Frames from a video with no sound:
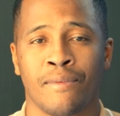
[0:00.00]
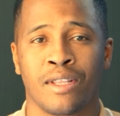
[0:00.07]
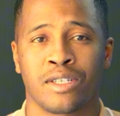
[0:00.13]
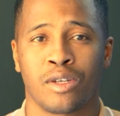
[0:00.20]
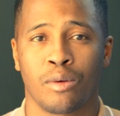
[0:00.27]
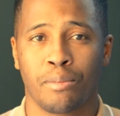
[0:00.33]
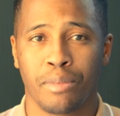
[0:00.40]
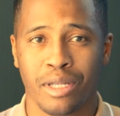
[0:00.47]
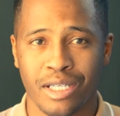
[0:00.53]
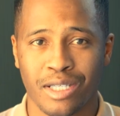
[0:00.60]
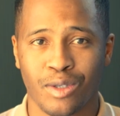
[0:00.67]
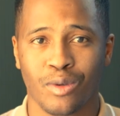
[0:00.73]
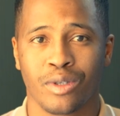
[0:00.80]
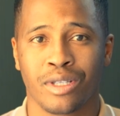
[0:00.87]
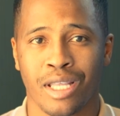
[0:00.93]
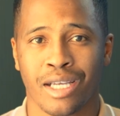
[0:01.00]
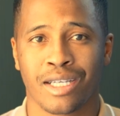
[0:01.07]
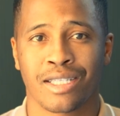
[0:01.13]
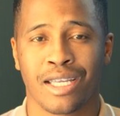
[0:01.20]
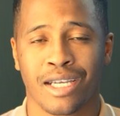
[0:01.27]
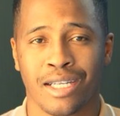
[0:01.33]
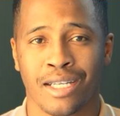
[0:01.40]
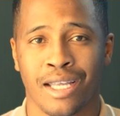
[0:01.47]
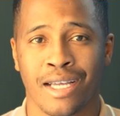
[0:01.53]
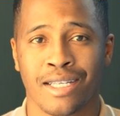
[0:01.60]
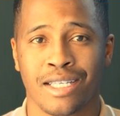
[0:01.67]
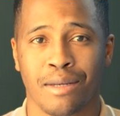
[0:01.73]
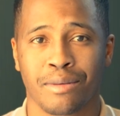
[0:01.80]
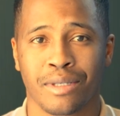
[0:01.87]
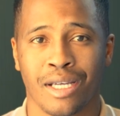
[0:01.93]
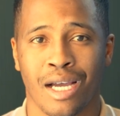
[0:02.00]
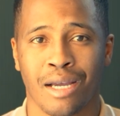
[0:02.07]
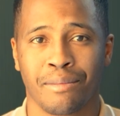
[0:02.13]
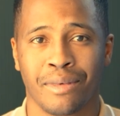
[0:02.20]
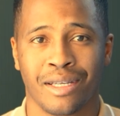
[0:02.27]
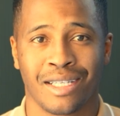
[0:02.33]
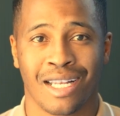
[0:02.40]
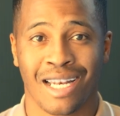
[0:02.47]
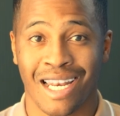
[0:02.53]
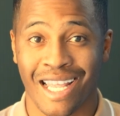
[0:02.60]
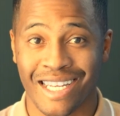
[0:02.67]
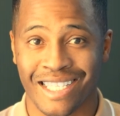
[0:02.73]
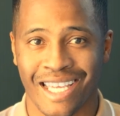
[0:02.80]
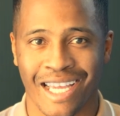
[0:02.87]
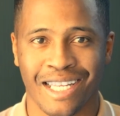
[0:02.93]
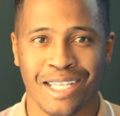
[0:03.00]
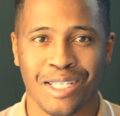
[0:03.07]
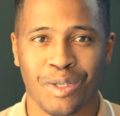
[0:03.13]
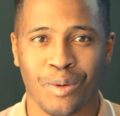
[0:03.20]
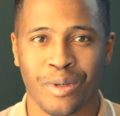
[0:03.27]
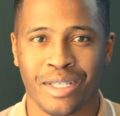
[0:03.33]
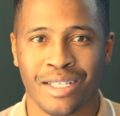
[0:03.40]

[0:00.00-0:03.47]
So please do take a second and subscribe. Let's get into it.